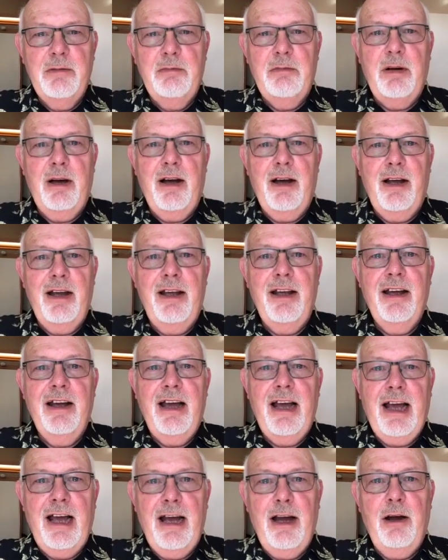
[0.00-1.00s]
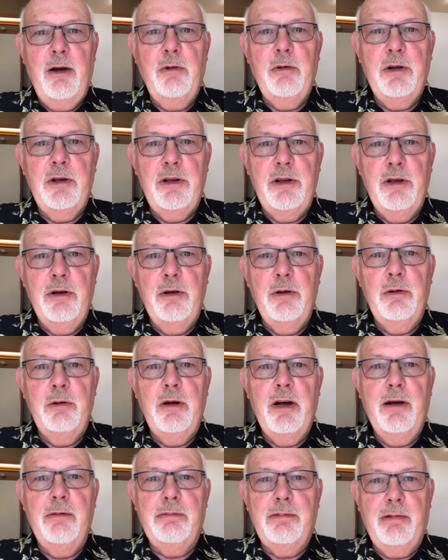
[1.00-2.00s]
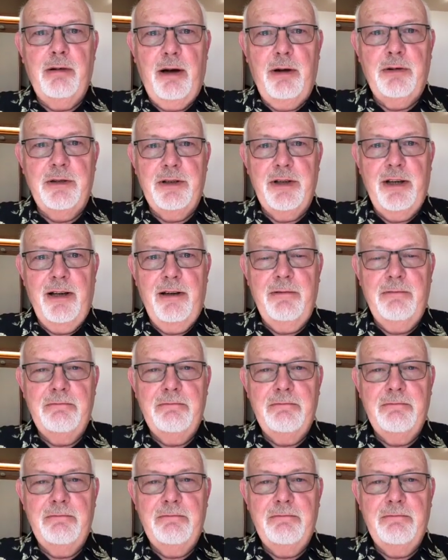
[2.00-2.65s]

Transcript: by how you approach it.